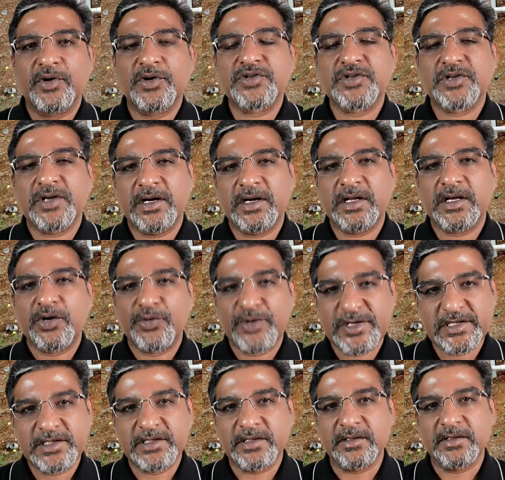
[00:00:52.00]
also had a
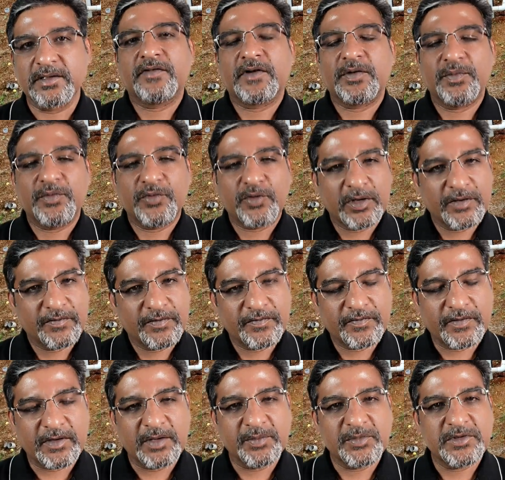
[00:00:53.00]
question from one of our
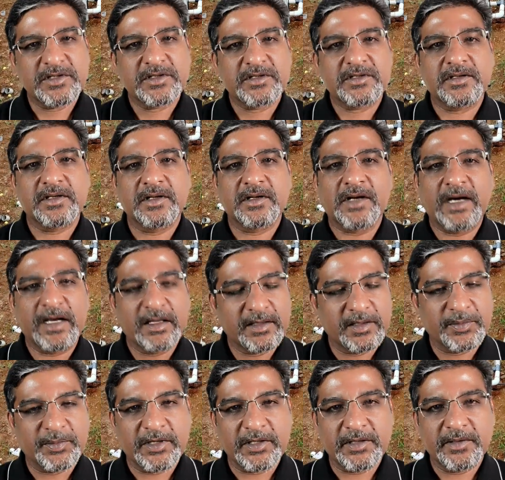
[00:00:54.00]
farmers in
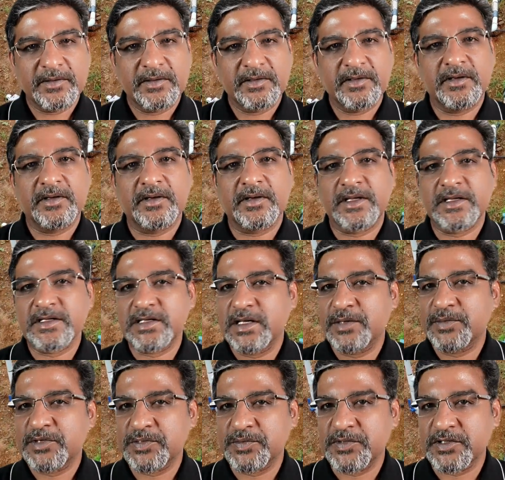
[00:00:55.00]
Hyderabad. His
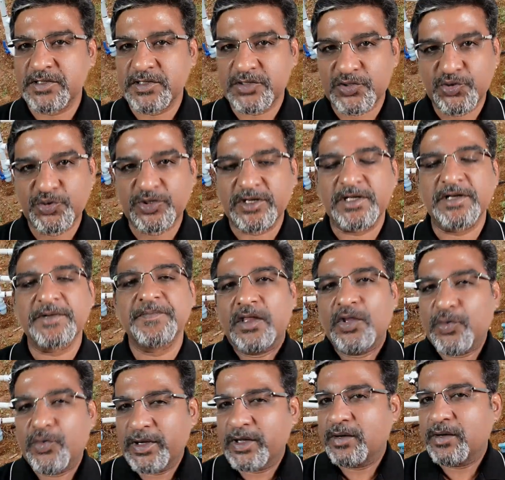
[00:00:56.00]
name is Mr. Surya.
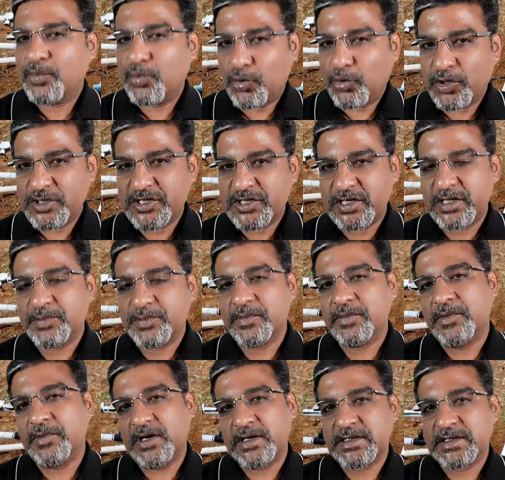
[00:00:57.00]
You can watch
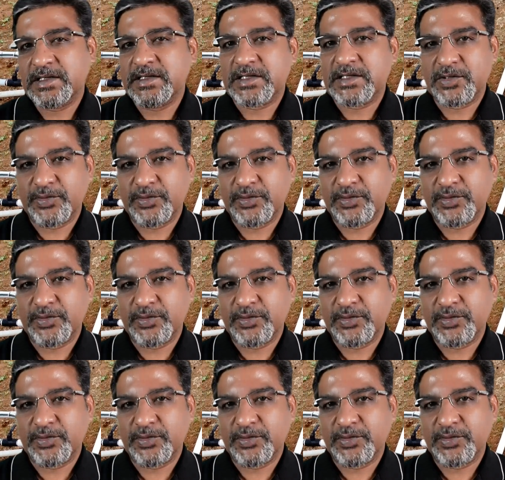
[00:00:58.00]
him ask his